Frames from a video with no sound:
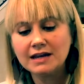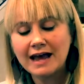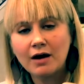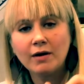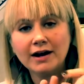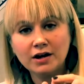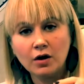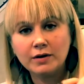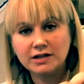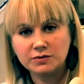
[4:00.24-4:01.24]
Now I
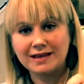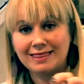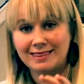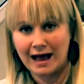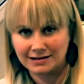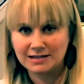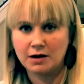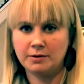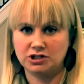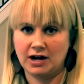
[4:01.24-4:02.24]
know each week that's how
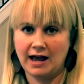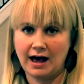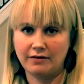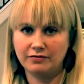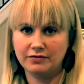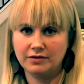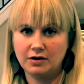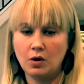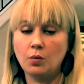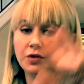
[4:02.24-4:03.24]
much I have
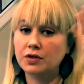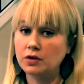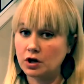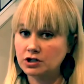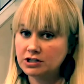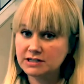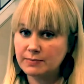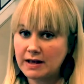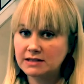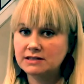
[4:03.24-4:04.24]
with the large
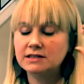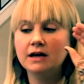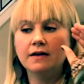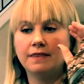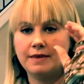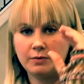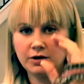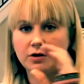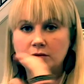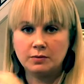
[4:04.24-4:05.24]
expense that we
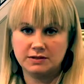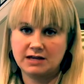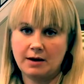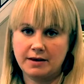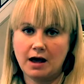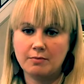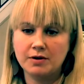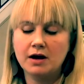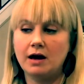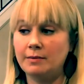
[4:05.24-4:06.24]
knew that was coming up.
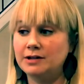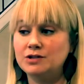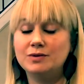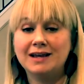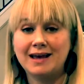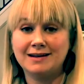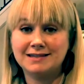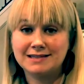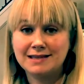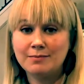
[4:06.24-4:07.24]
I'm gonna do it again in
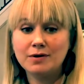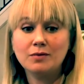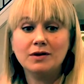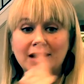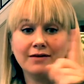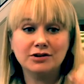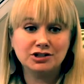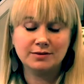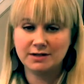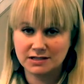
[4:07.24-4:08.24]
December. We're gonna have our
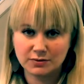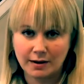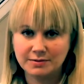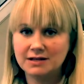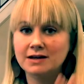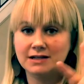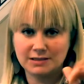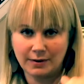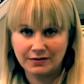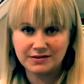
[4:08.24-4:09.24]
chimney swept. It's
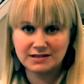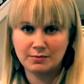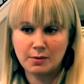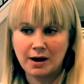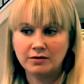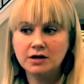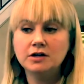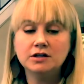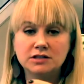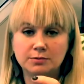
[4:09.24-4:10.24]
about the same amount.
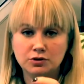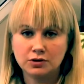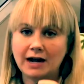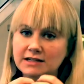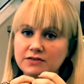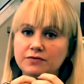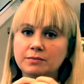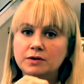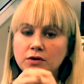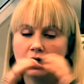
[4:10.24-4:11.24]
Subtract it
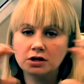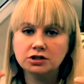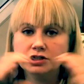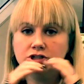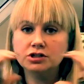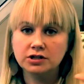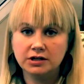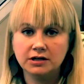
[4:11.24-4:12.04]
from the large